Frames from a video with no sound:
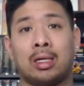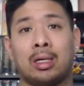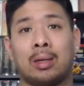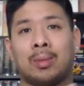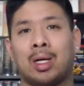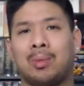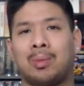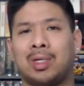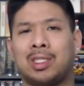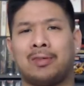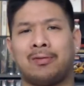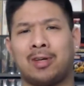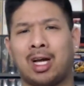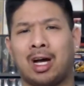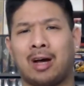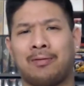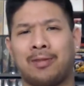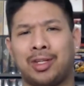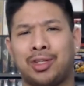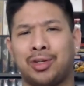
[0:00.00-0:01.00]
I'm not much of a
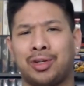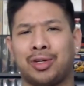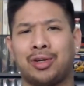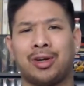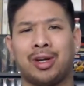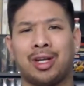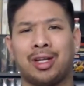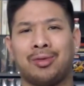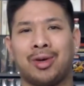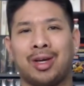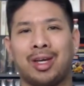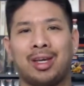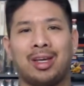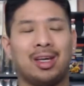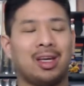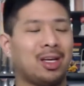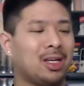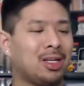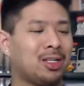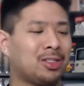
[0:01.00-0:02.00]
coffee drinker anyway,
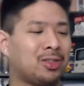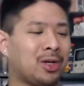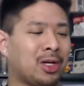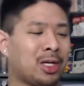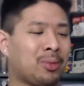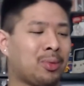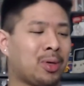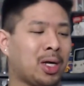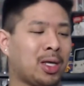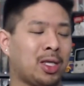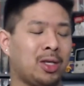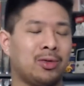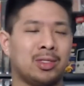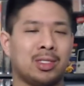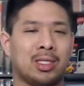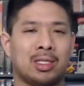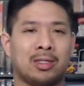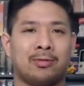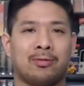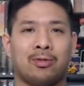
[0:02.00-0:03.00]
so I could probably use
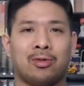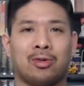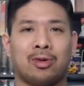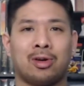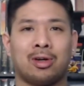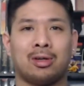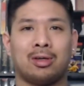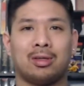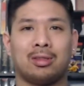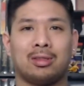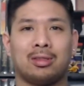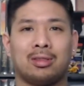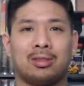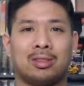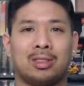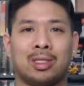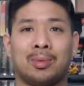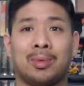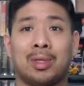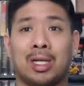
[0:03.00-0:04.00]
this for
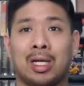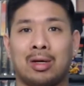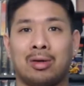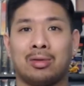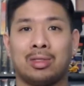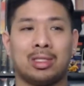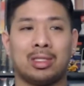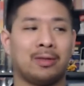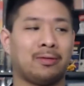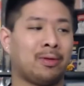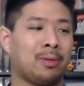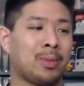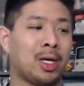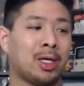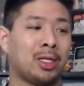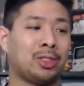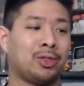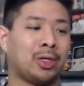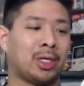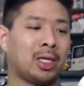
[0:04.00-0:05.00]
something else. If I'm
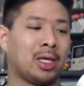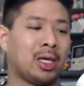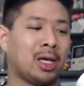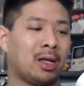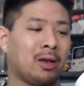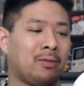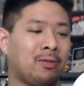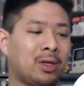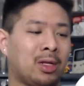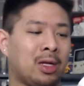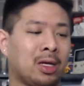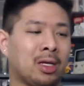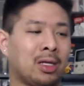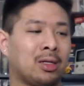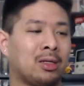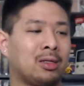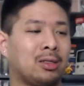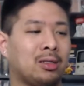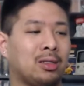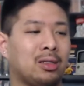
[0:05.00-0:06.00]
not drinking out of it, I
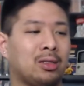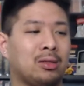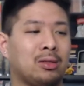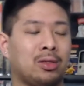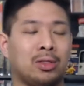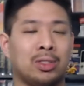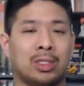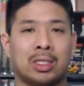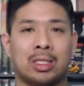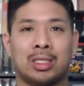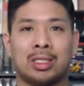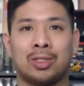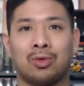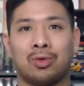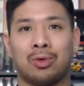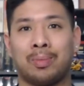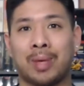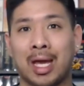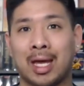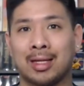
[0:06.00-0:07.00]
can use it to
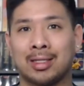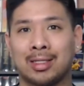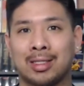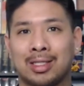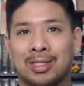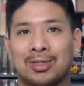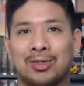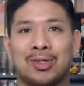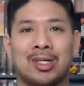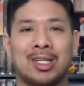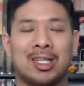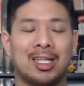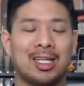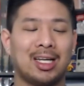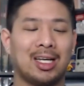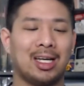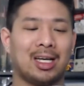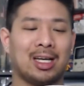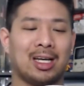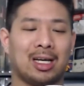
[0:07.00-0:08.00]
store pens or
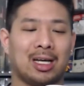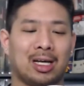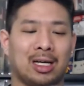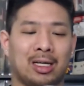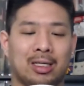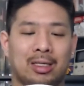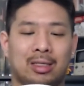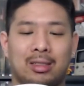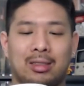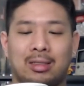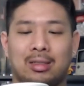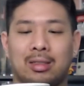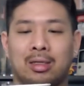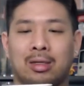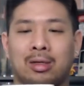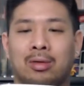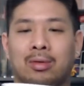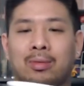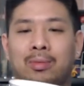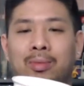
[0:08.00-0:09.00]

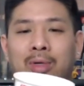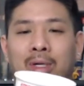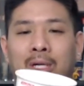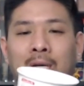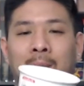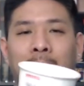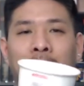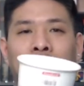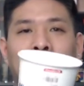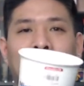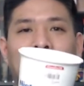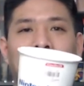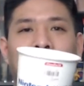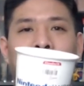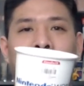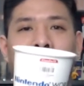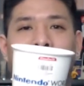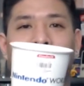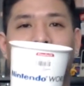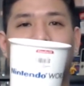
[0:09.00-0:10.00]
put a couple
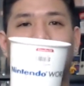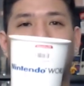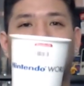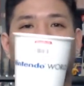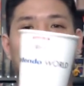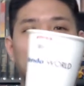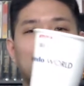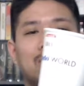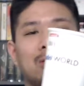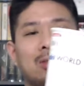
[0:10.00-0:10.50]
flowers in. I don't know.